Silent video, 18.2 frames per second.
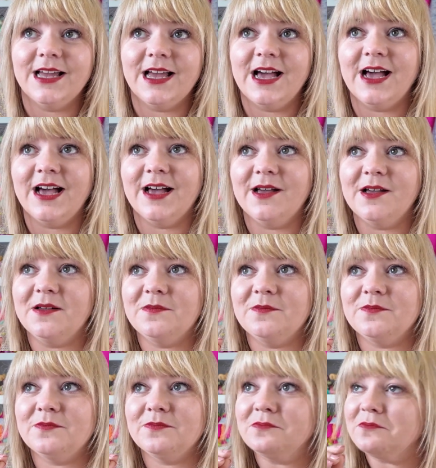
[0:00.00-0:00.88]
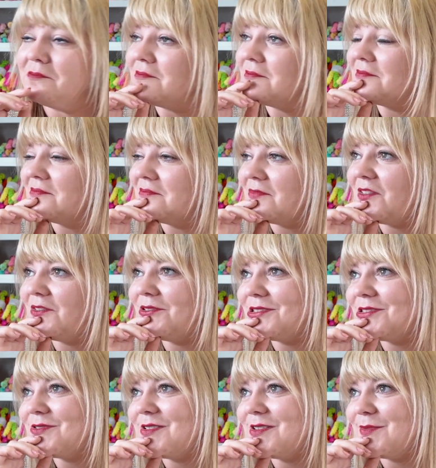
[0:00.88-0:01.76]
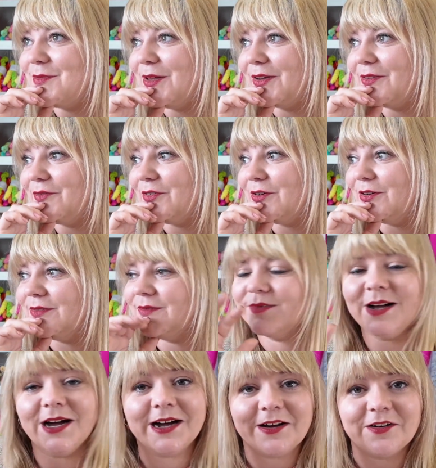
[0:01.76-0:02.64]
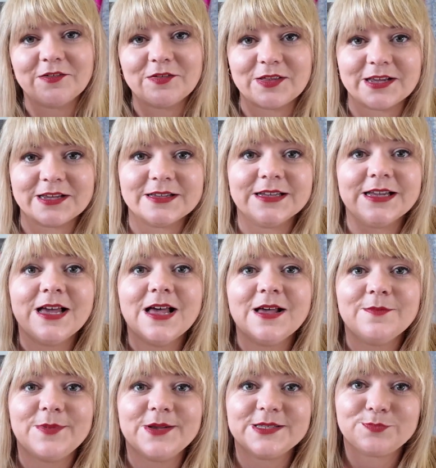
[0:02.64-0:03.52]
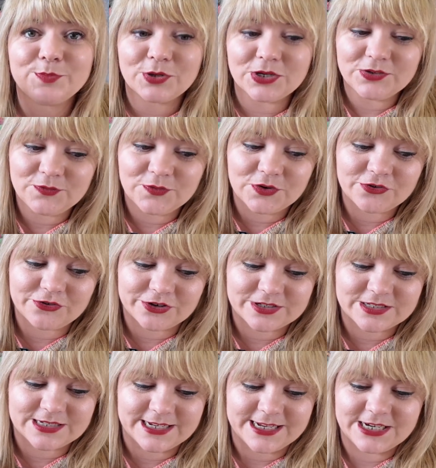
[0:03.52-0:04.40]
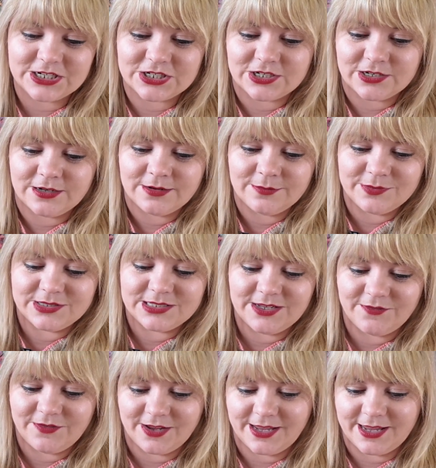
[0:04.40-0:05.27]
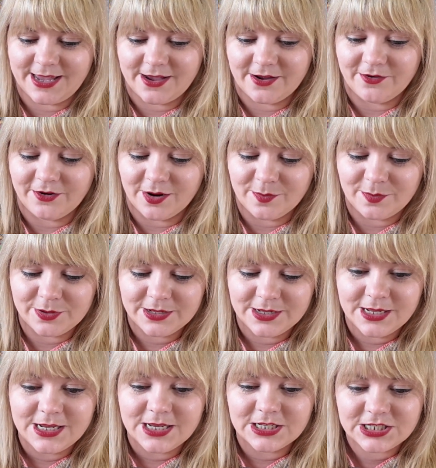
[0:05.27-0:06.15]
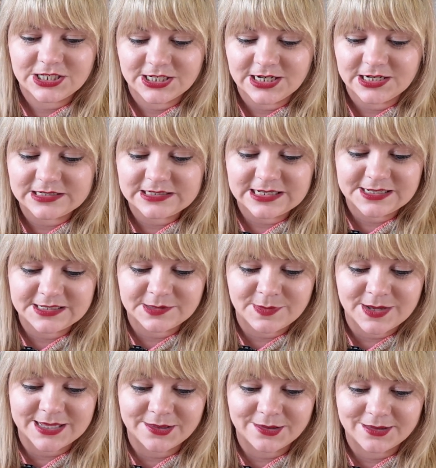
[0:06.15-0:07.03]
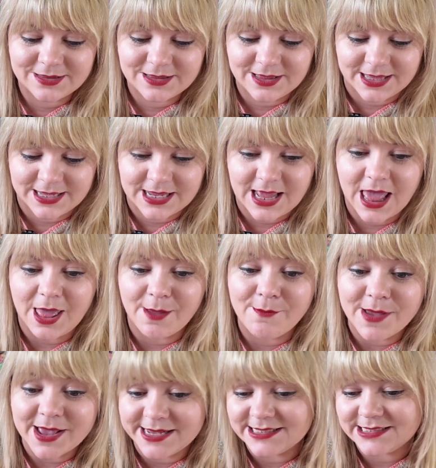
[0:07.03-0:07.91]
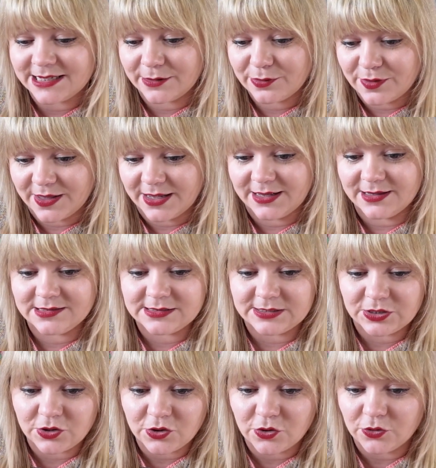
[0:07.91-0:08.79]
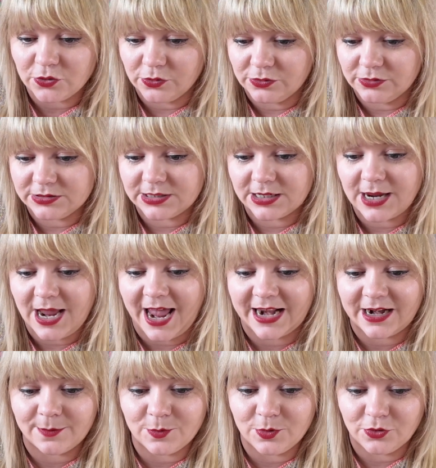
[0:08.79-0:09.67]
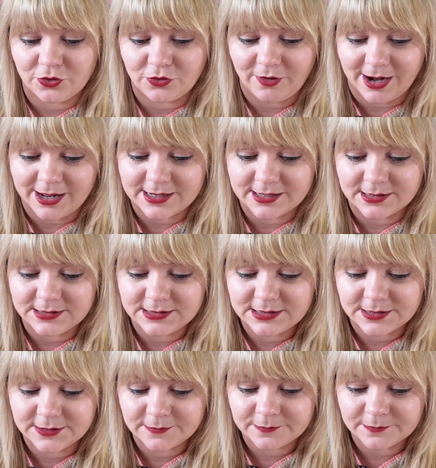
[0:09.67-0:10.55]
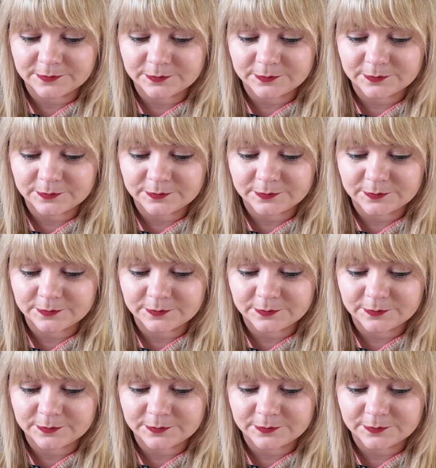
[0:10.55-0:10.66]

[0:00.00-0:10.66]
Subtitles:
what's the word I'm looking for? I can't think. But it's beautiful cross stitch. Let me see if I can get her up. She does these amazing things called animal crackers,